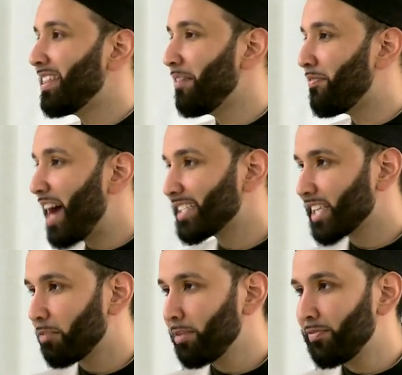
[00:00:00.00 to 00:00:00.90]
They fast
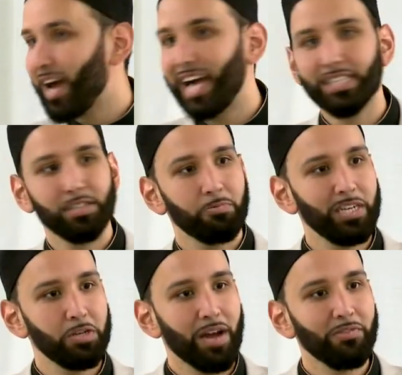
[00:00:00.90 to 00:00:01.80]
like we fast.
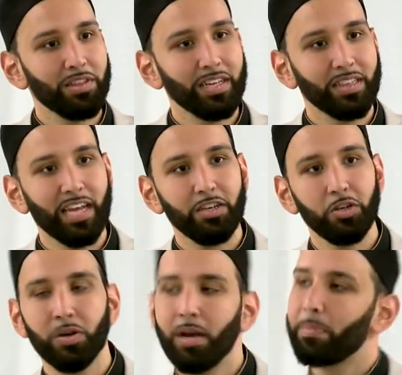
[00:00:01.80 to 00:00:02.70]
We do everything they
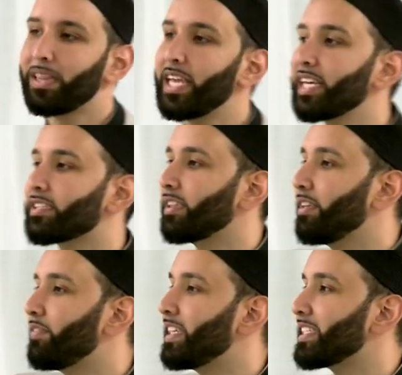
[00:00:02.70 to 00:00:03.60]
do, but they get to
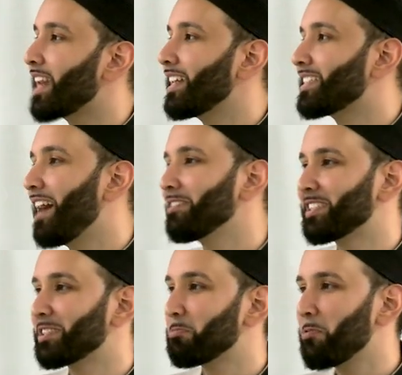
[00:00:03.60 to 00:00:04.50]
live in these nice
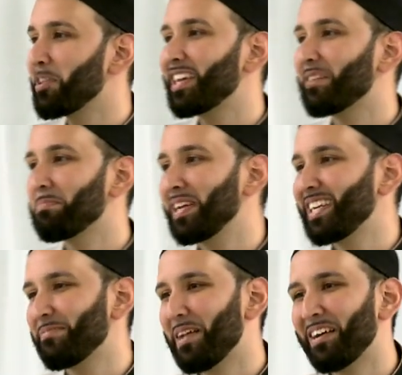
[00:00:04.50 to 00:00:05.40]
houses. What were they
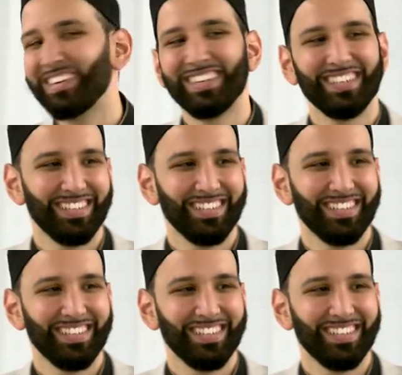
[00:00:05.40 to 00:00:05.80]
complaining about?